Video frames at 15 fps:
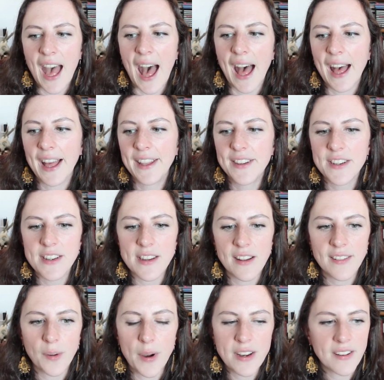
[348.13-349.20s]
And
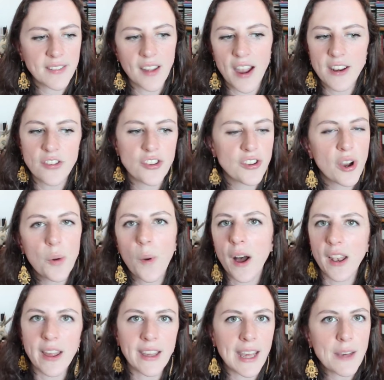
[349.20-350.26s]
so I decided, you know what,
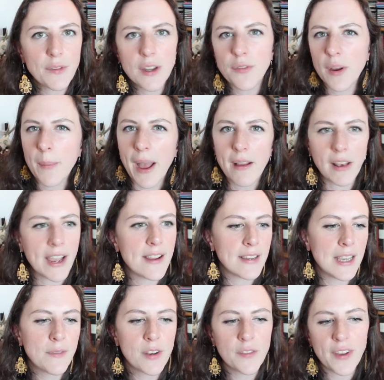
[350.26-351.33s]
like even if I'm out late,
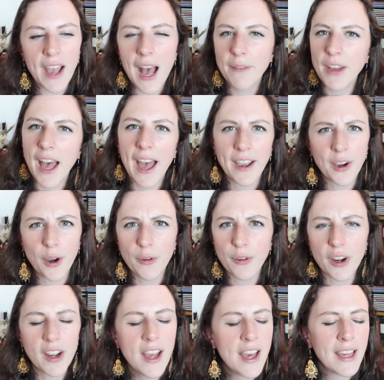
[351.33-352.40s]
even if I have a
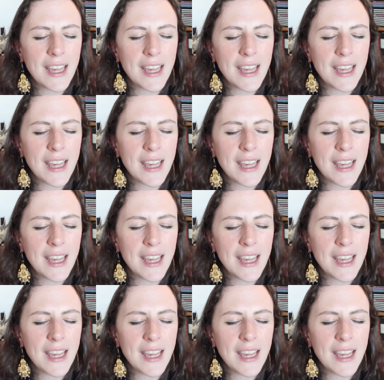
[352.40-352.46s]
hangover,